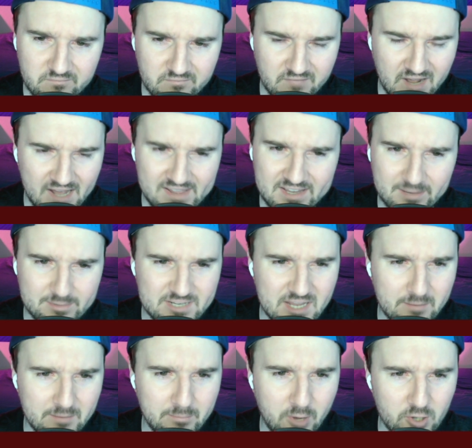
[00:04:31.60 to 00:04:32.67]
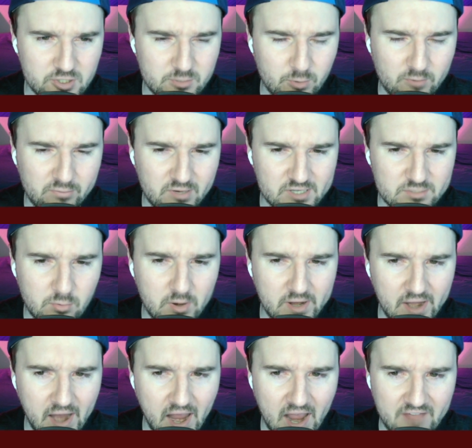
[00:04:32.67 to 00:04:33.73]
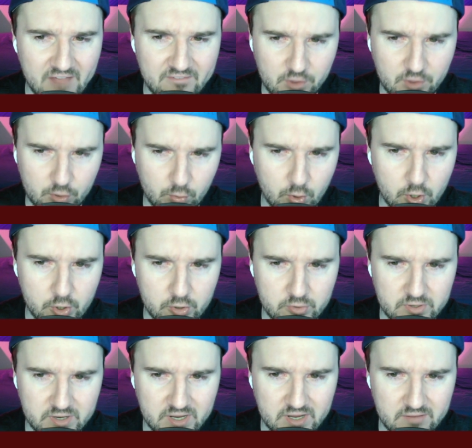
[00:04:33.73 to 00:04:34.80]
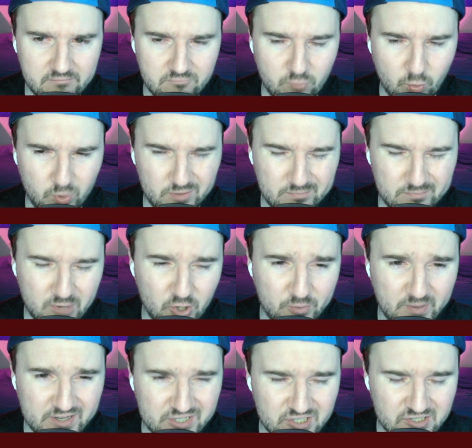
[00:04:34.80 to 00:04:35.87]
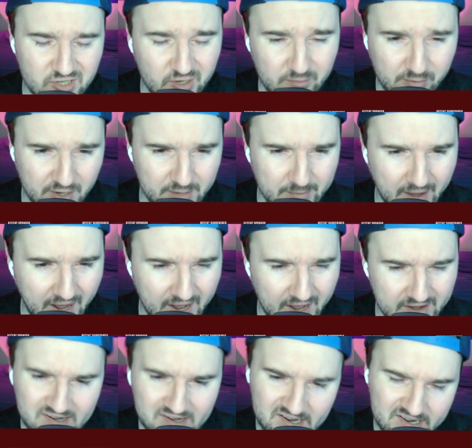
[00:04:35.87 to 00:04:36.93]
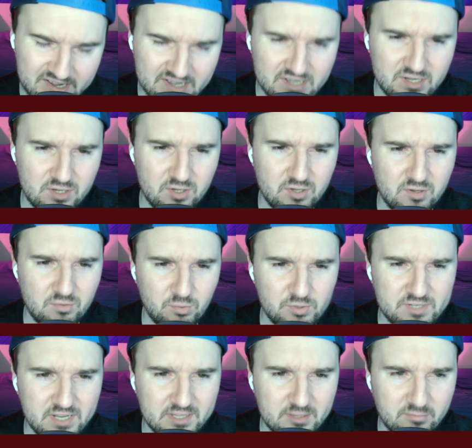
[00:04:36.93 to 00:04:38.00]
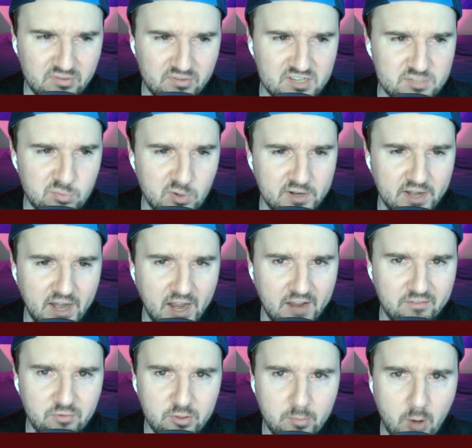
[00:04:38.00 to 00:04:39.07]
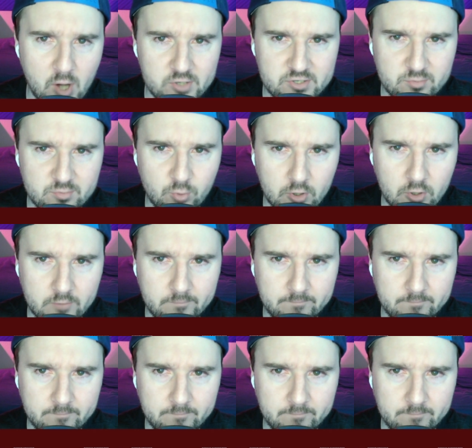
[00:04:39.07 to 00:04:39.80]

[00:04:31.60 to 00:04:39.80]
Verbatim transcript: I think I'm going to take Baltimore plus one and a half on the road with both pitchers looking pretty bad. We'll take the plus one and a half with Baltimore.